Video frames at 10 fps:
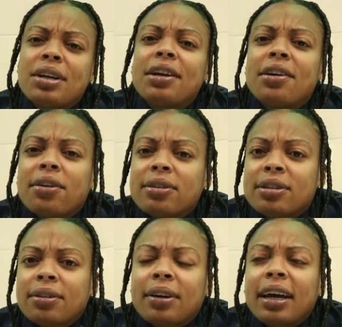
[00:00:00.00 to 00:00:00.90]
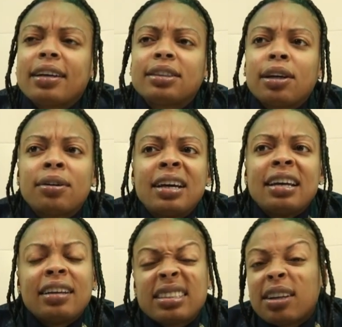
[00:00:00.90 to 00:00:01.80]
years. Okay, so
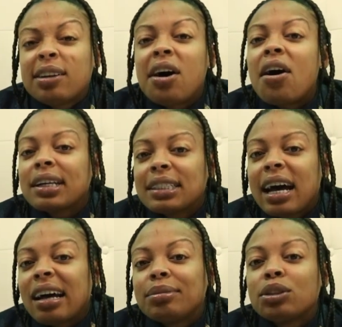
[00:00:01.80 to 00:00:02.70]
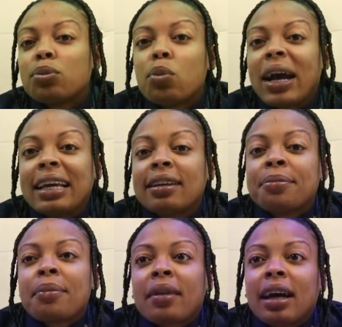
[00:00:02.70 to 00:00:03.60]
that's a long time to wait,
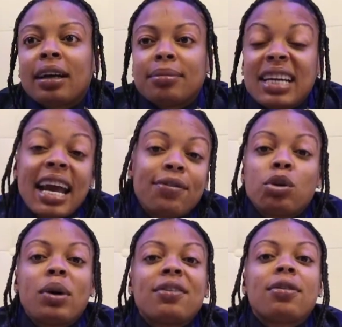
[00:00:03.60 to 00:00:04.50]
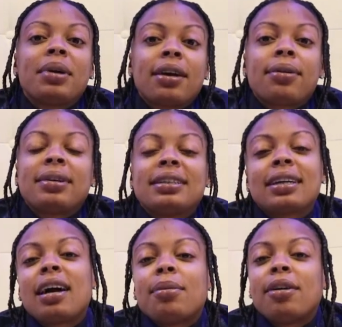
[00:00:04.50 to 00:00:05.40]
to have to wait from inquiries
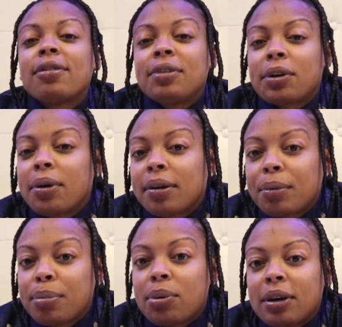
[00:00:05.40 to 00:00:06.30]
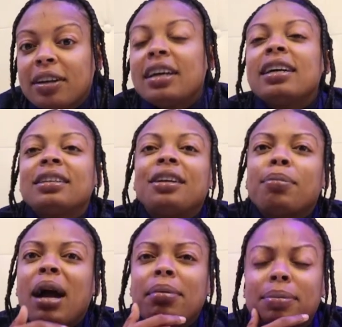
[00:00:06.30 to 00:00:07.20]
to come off of your credit report. So you're
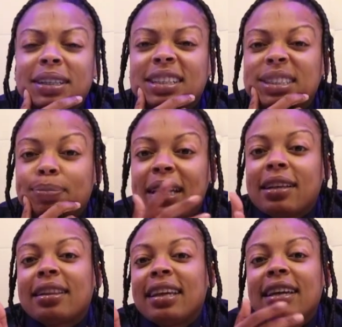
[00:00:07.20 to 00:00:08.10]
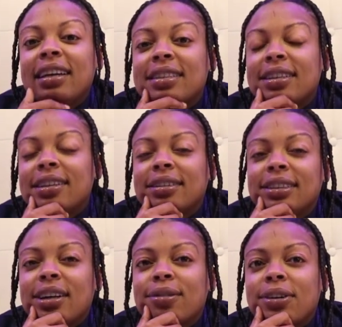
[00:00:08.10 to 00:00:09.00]
probably thinking to
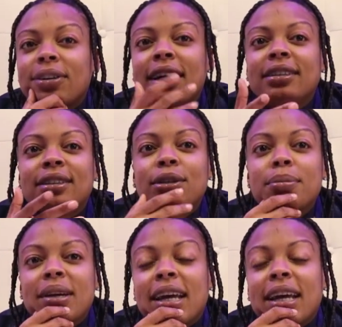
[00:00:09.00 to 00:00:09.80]
yourself, okay, Snoop,